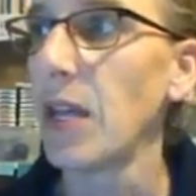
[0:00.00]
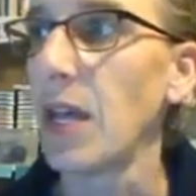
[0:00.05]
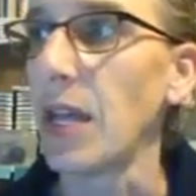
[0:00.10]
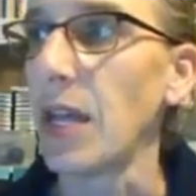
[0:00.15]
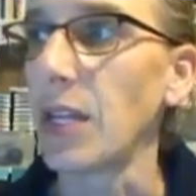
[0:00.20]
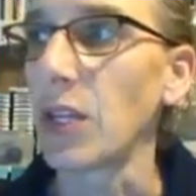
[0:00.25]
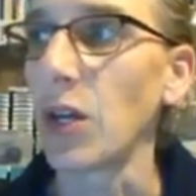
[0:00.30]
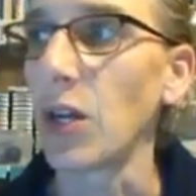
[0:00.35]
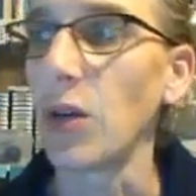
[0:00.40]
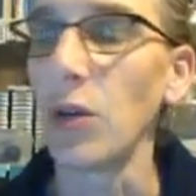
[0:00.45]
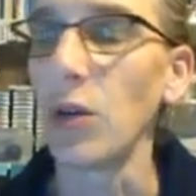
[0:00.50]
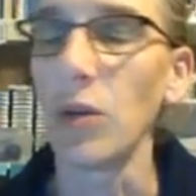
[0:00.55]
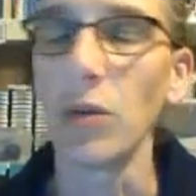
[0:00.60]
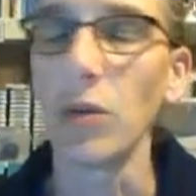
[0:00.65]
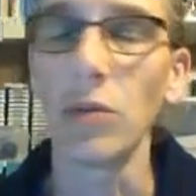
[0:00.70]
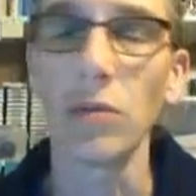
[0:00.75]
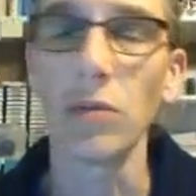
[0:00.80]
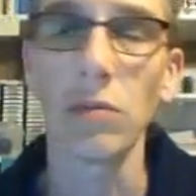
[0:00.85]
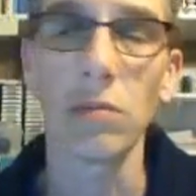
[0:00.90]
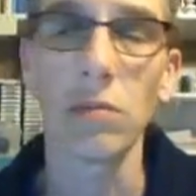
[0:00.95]
and
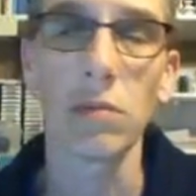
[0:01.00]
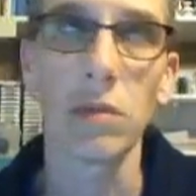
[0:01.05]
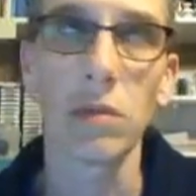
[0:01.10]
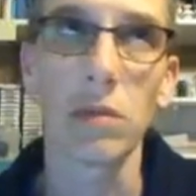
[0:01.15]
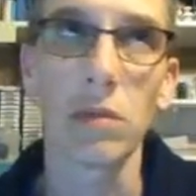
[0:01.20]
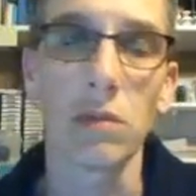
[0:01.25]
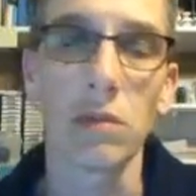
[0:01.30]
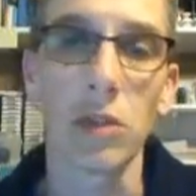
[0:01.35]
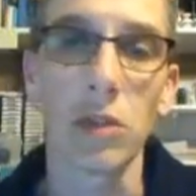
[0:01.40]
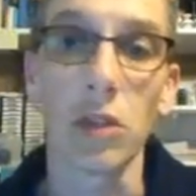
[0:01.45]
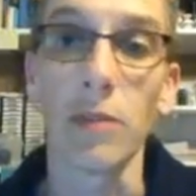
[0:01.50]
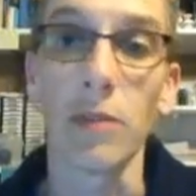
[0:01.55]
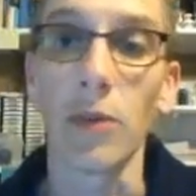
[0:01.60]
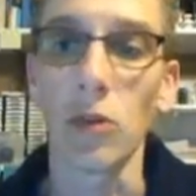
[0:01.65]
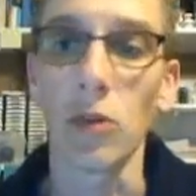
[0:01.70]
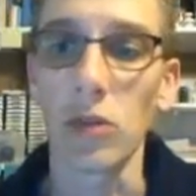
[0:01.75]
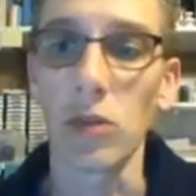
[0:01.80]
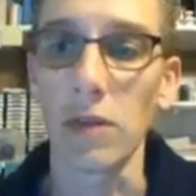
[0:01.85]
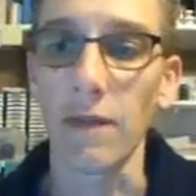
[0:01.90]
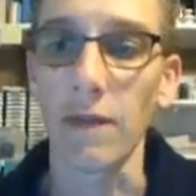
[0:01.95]
go to the
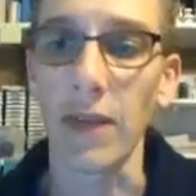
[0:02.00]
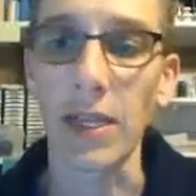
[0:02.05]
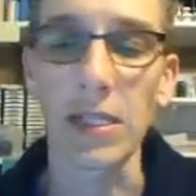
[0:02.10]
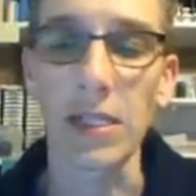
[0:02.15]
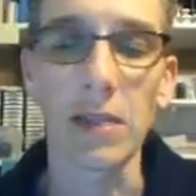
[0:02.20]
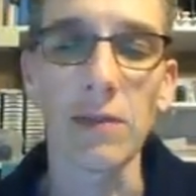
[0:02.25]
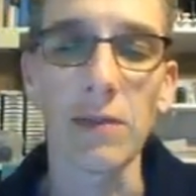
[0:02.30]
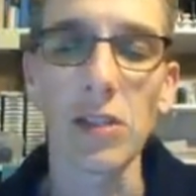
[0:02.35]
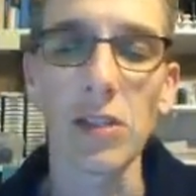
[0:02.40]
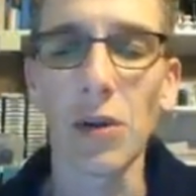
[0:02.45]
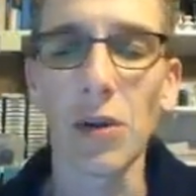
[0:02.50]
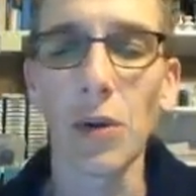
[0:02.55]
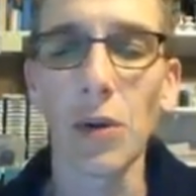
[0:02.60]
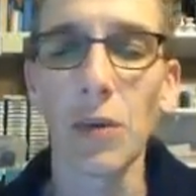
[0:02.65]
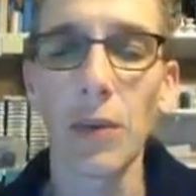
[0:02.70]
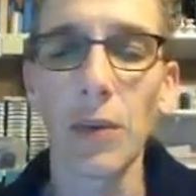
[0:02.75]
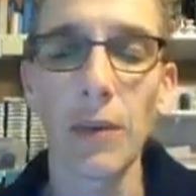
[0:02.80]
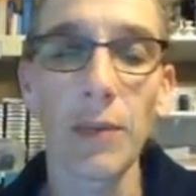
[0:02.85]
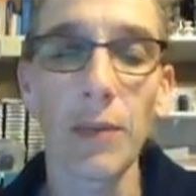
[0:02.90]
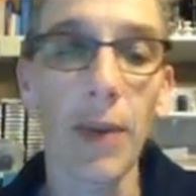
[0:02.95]
most invasive. So
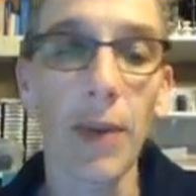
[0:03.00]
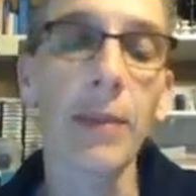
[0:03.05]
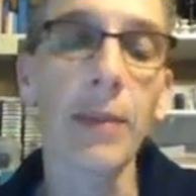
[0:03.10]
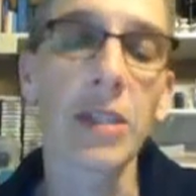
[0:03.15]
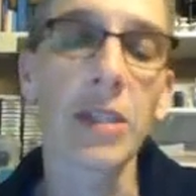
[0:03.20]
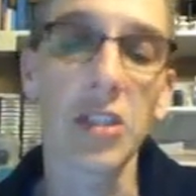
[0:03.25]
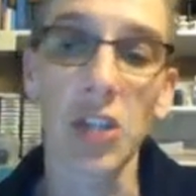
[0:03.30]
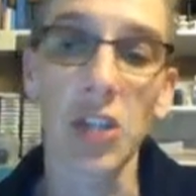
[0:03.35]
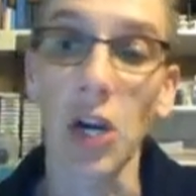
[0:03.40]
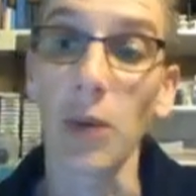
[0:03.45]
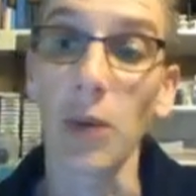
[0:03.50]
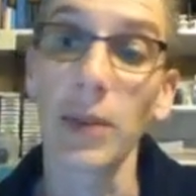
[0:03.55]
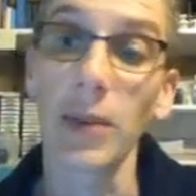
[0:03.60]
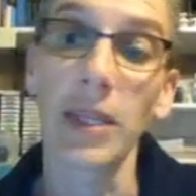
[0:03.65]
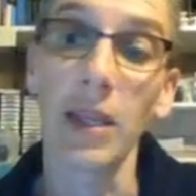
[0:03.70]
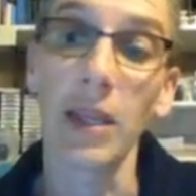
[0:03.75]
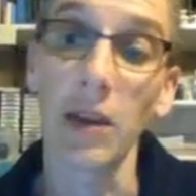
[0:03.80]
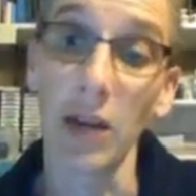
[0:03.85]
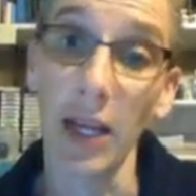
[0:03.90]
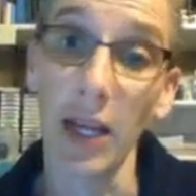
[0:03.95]
we'd probably start with
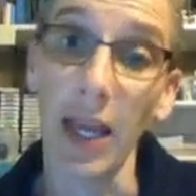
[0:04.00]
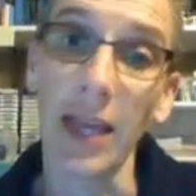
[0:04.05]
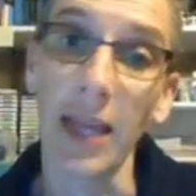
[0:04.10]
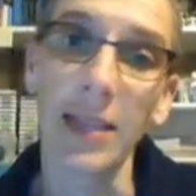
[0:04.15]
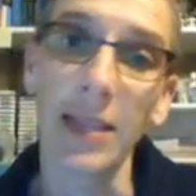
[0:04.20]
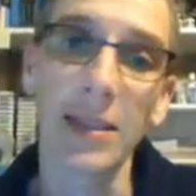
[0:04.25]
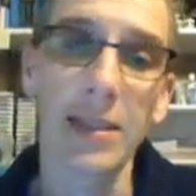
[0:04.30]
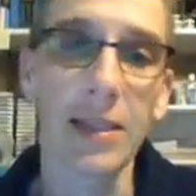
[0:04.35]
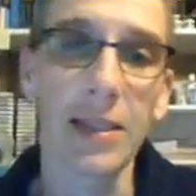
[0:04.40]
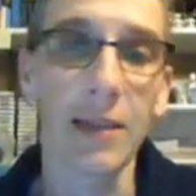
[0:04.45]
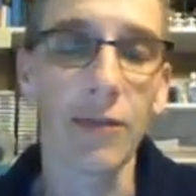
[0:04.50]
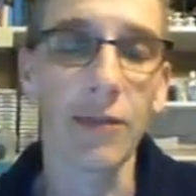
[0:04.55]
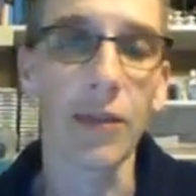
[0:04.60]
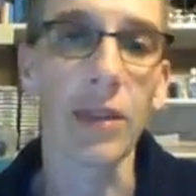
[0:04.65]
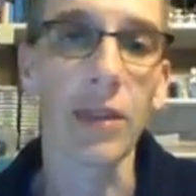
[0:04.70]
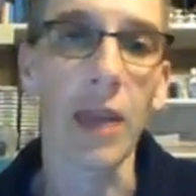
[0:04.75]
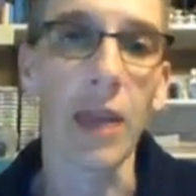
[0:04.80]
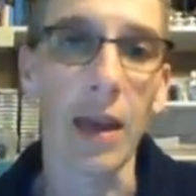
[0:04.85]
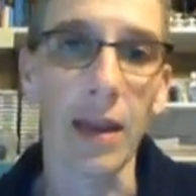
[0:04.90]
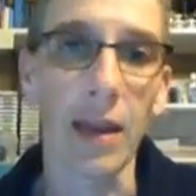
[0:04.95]
the hearing aid and see if
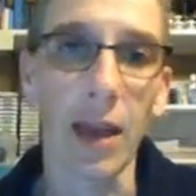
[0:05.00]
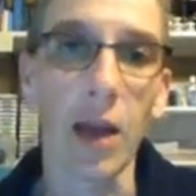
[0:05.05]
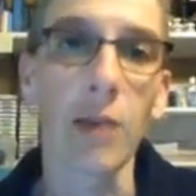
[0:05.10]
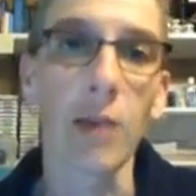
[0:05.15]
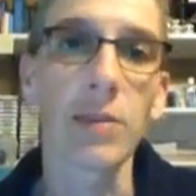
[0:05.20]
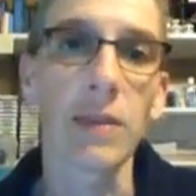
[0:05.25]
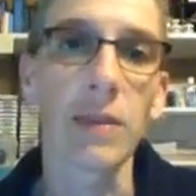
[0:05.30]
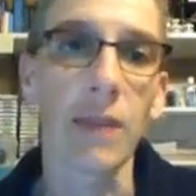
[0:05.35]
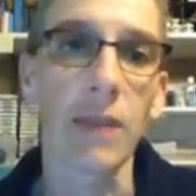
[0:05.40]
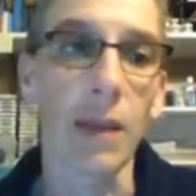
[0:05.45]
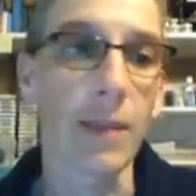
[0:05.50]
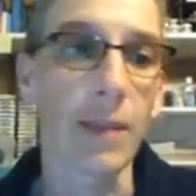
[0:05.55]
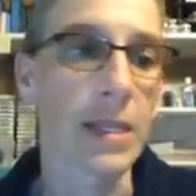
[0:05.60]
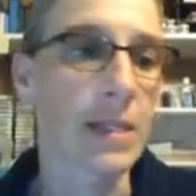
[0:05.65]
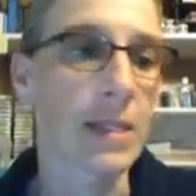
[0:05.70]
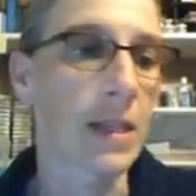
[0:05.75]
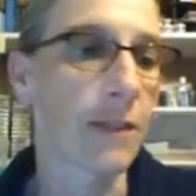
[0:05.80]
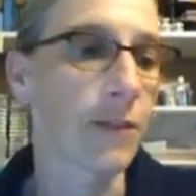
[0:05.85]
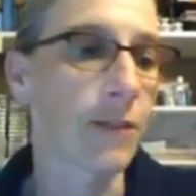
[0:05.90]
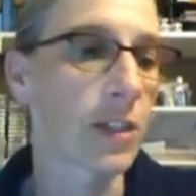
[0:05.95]
that helps, if that
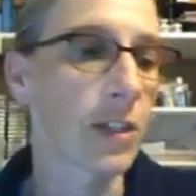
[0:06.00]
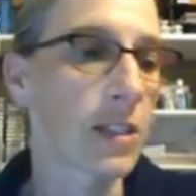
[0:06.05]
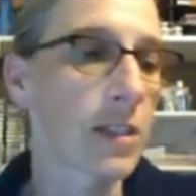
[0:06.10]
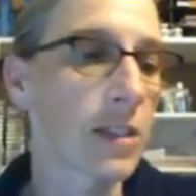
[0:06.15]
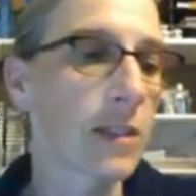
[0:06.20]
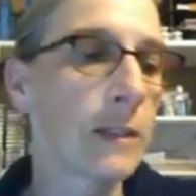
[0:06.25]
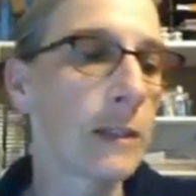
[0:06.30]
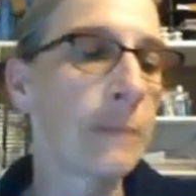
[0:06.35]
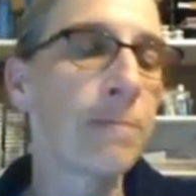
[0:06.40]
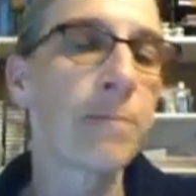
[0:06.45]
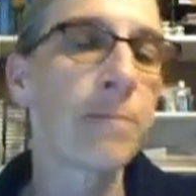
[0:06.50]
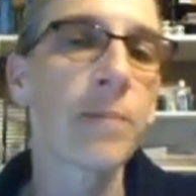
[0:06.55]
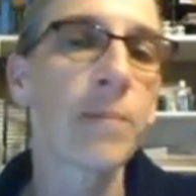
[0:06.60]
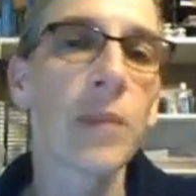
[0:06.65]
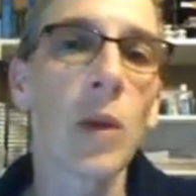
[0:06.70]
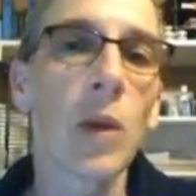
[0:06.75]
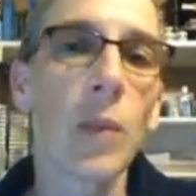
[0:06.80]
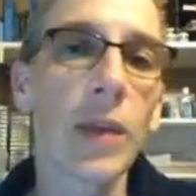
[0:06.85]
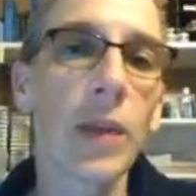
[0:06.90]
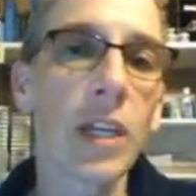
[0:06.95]
makes a difference.
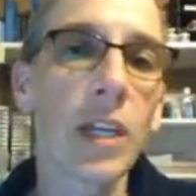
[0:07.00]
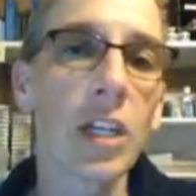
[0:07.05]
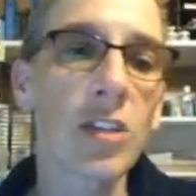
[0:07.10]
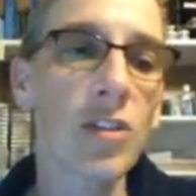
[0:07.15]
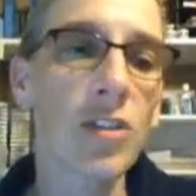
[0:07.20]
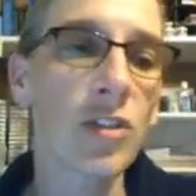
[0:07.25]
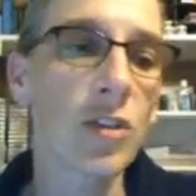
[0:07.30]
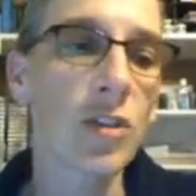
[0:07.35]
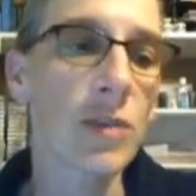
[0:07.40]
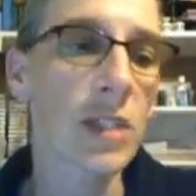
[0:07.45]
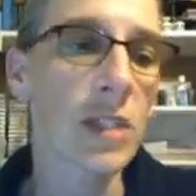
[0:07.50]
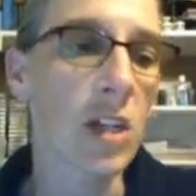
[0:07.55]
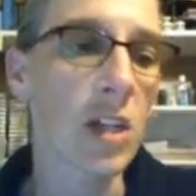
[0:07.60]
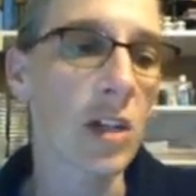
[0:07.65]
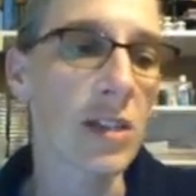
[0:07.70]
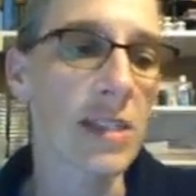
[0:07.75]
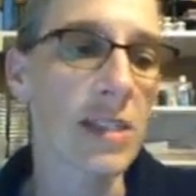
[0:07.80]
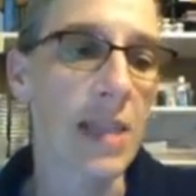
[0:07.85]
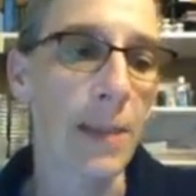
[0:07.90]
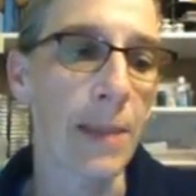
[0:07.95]
We can also do what's
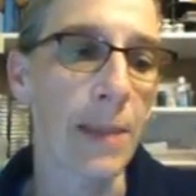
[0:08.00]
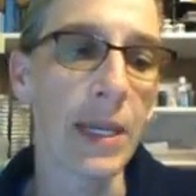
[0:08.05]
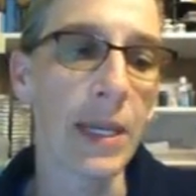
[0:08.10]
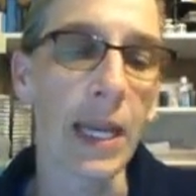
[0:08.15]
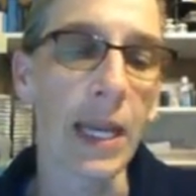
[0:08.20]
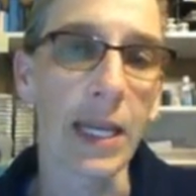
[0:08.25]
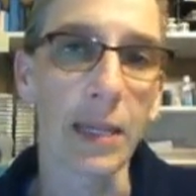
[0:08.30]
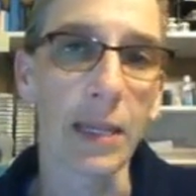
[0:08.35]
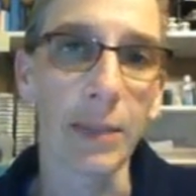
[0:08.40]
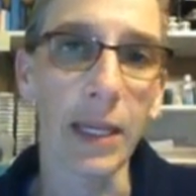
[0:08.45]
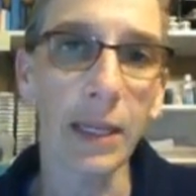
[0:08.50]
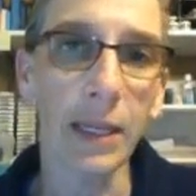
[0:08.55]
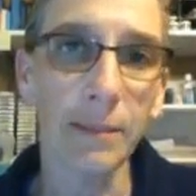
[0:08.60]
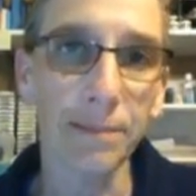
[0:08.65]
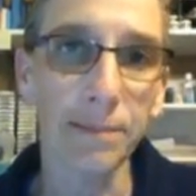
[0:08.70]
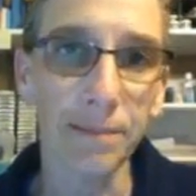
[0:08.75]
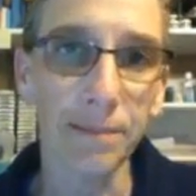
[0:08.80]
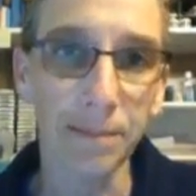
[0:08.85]
called a stapendectomy,